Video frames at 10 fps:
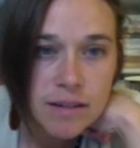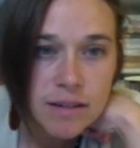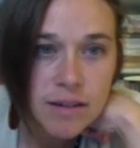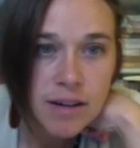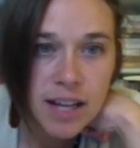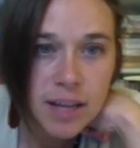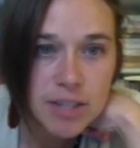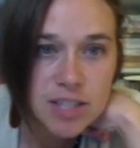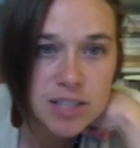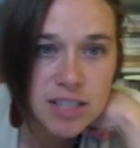Okay, let me
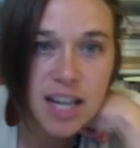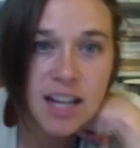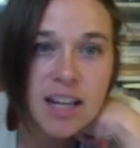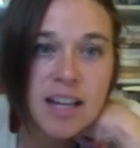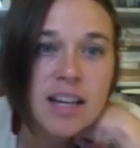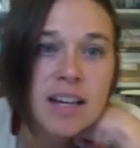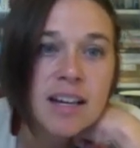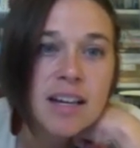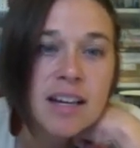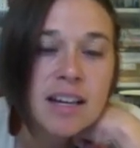just, yeah.
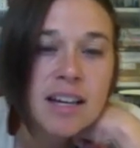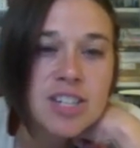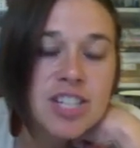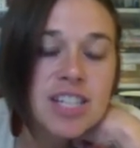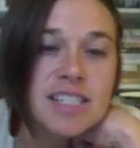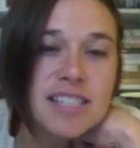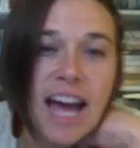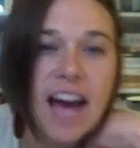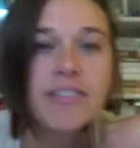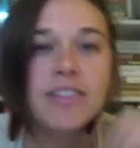She is
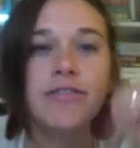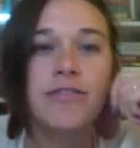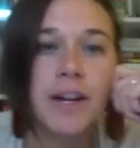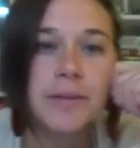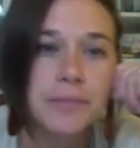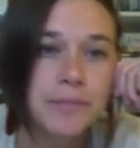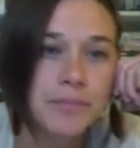having fun.